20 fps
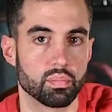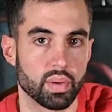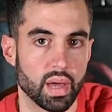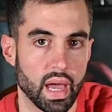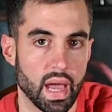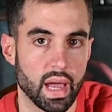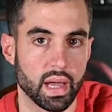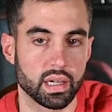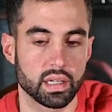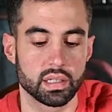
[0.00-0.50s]

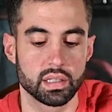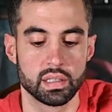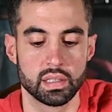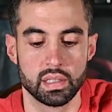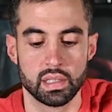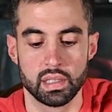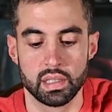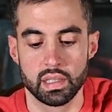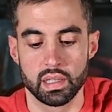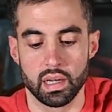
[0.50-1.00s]
back
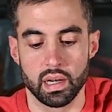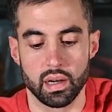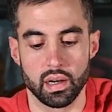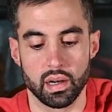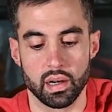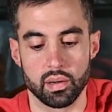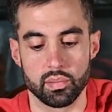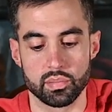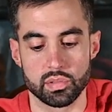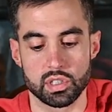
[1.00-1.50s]

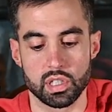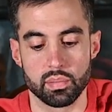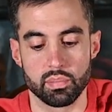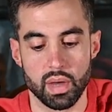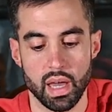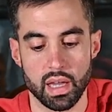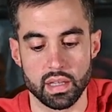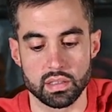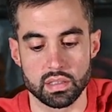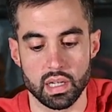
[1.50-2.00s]
to
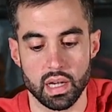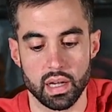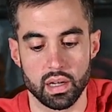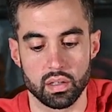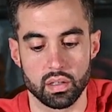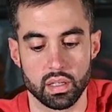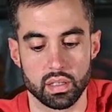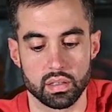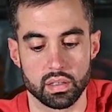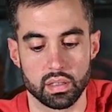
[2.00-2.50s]
matte
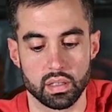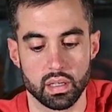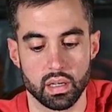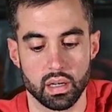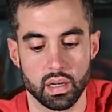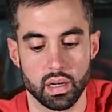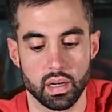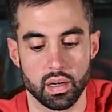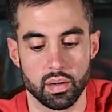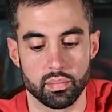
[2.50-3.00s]
dial, and
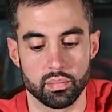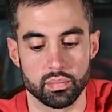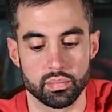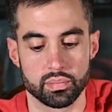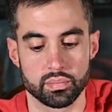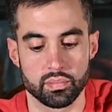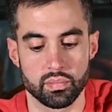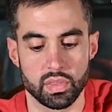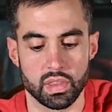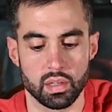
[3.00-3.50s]

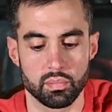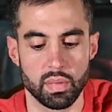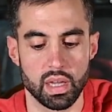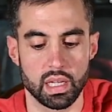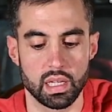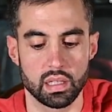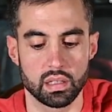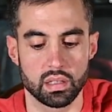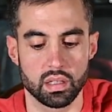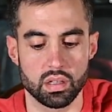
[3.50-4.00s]

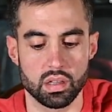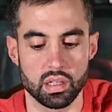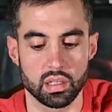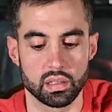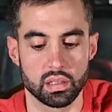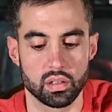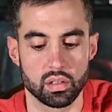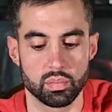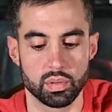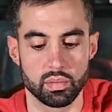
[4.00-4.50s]
making this a
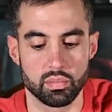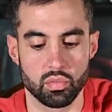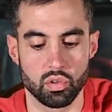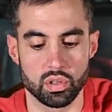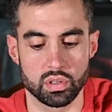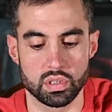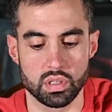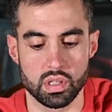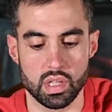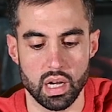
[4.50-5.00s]
little bit
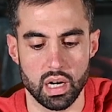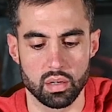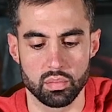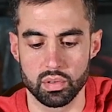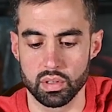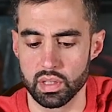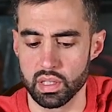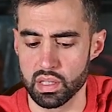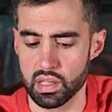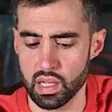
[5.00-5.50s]
more
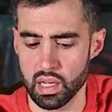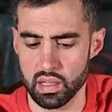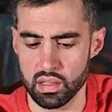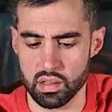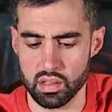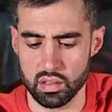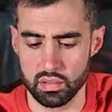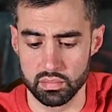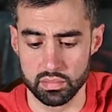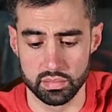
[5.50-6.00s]
desirable. This
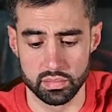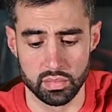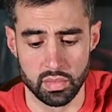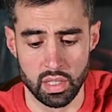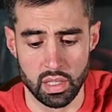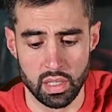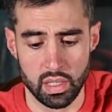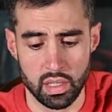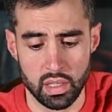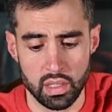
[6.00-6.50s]
has some
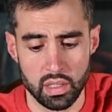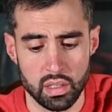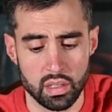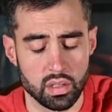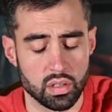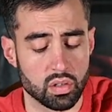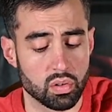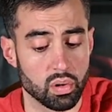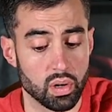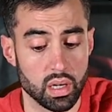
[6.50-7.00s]

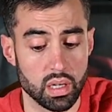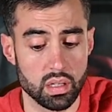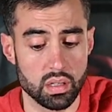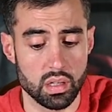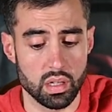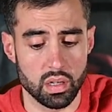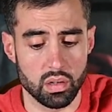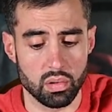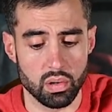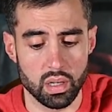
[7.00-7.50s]

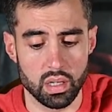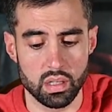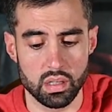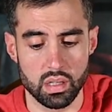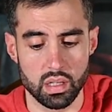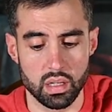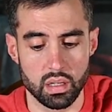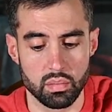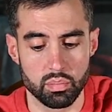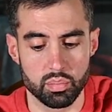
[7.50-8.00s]
crazy
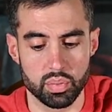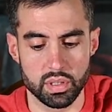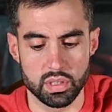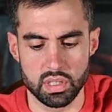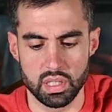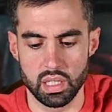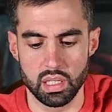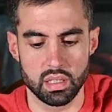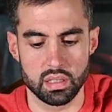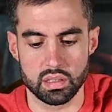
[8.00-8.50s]

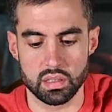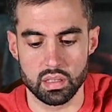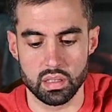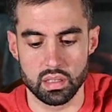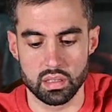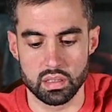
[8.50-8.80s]
patina to the